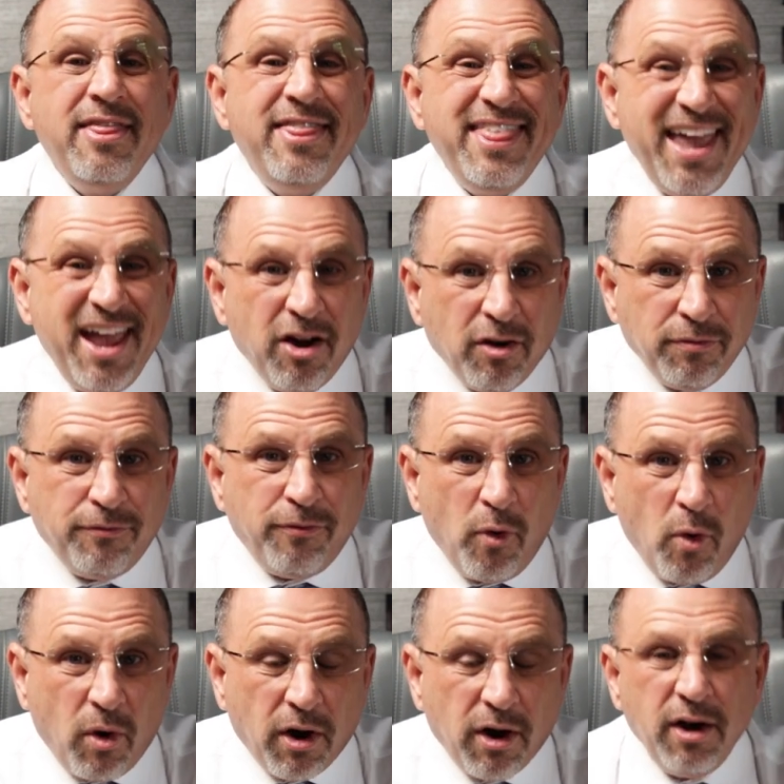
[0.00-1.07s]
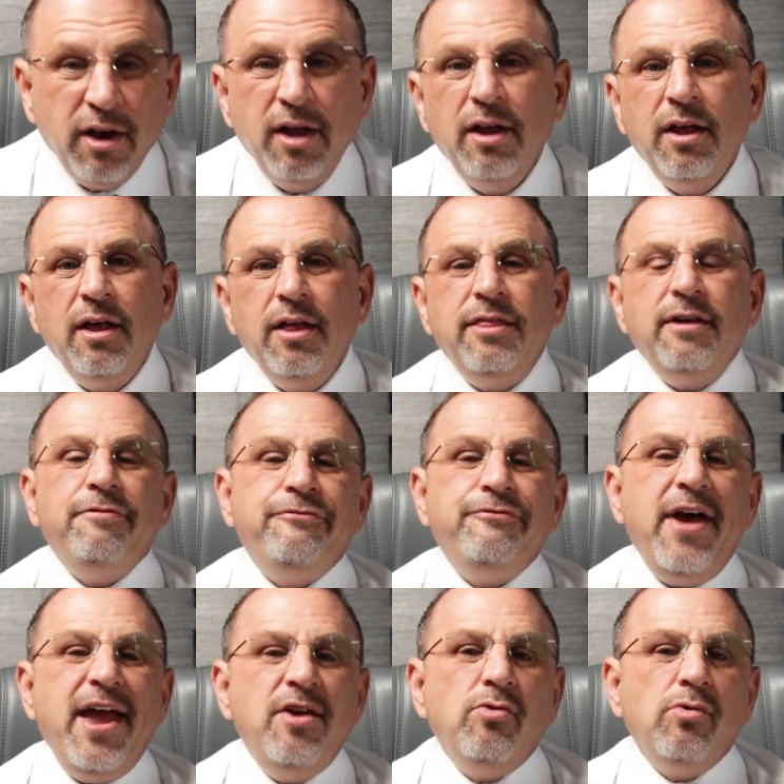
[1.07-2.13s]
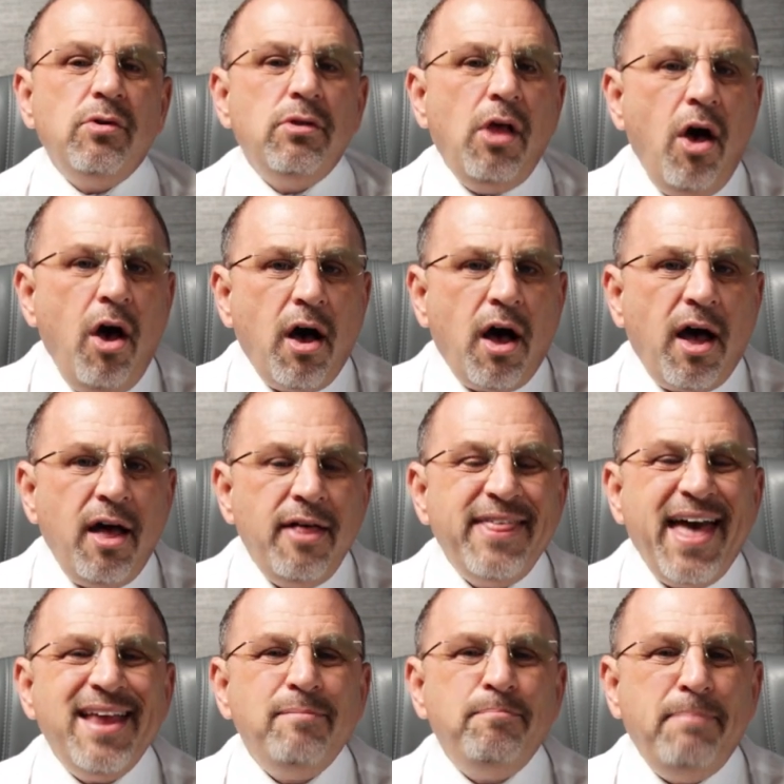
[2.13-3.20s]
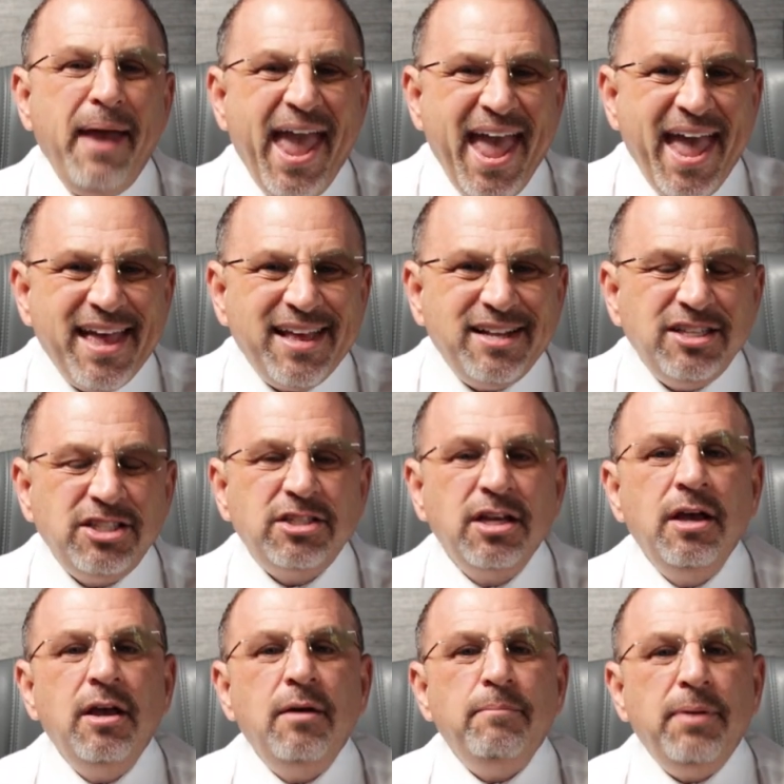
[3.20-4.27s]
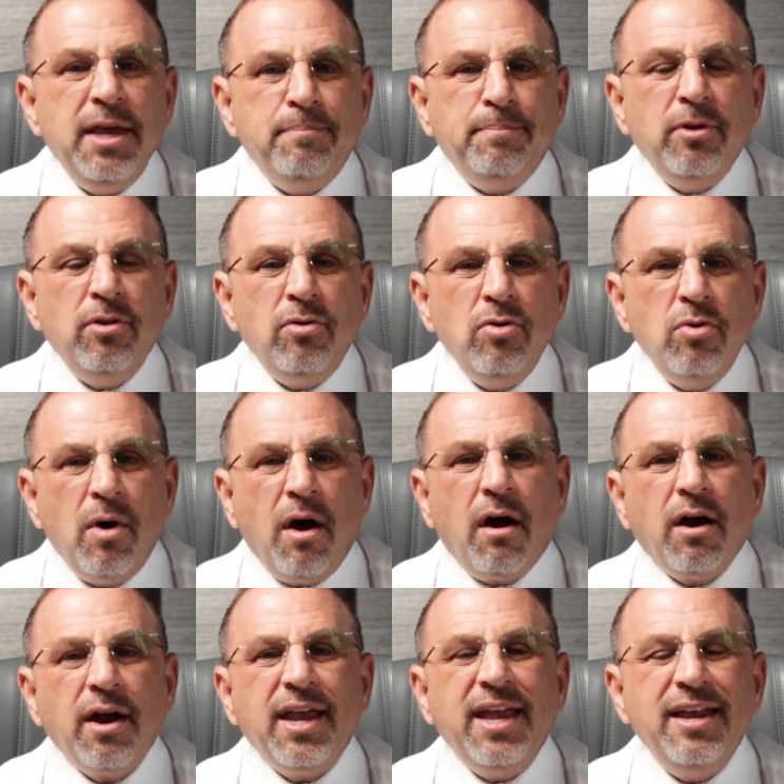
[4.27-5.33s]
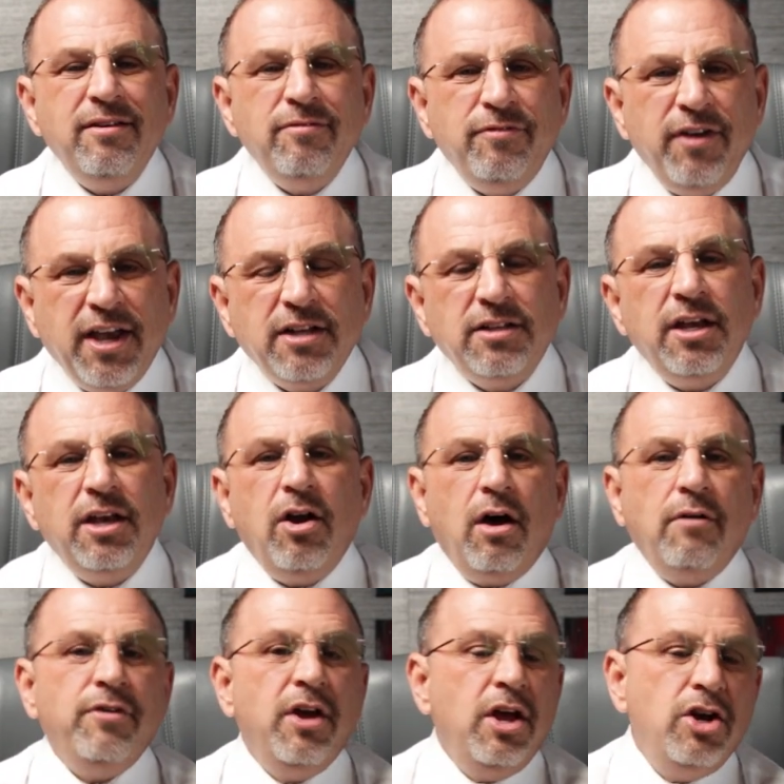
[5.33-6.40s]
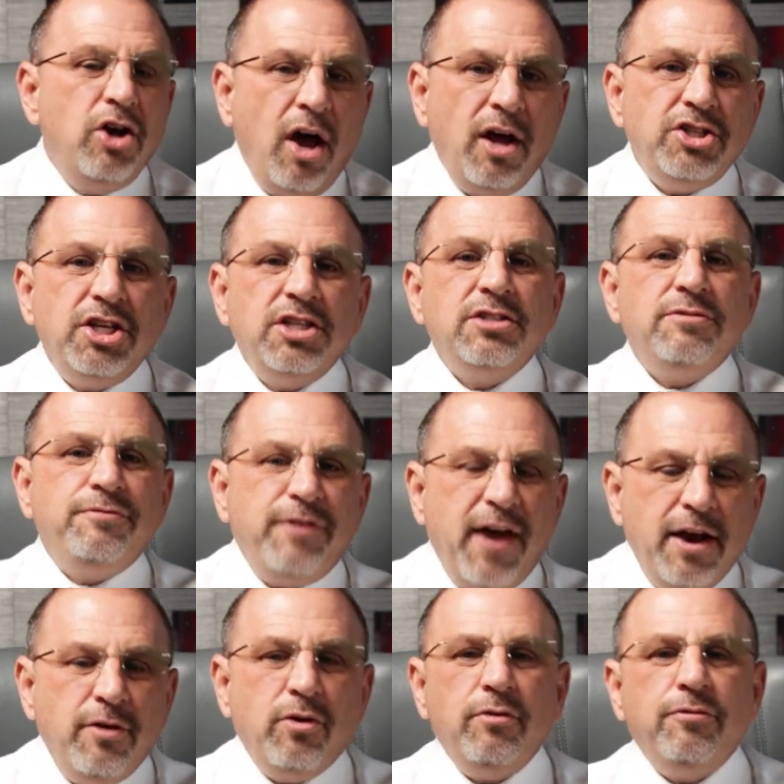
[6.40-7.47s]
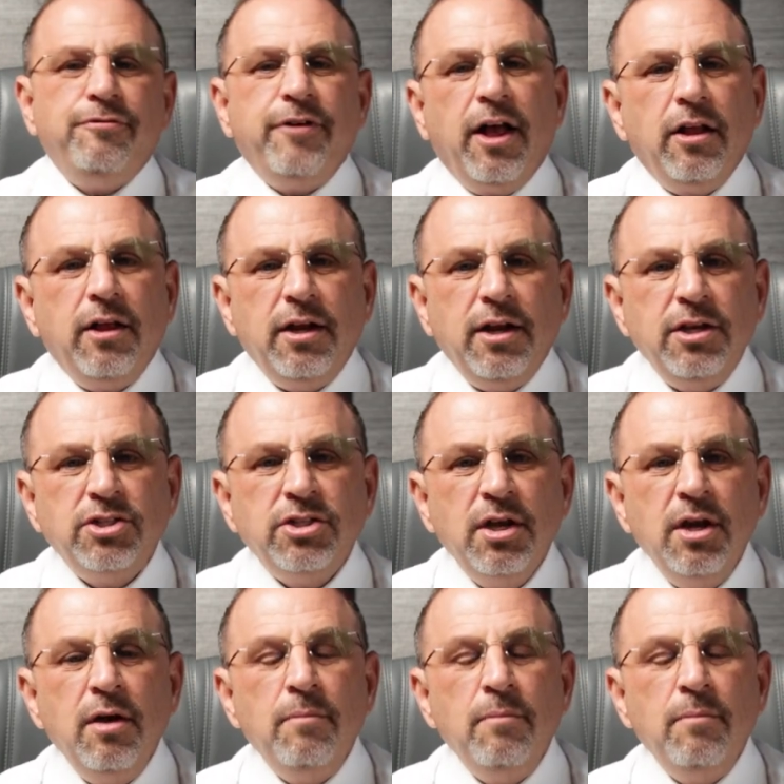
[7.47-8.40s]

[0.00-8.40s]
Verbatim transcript: Therefore, the federal law that bans people who are convicted of not just federal felonies,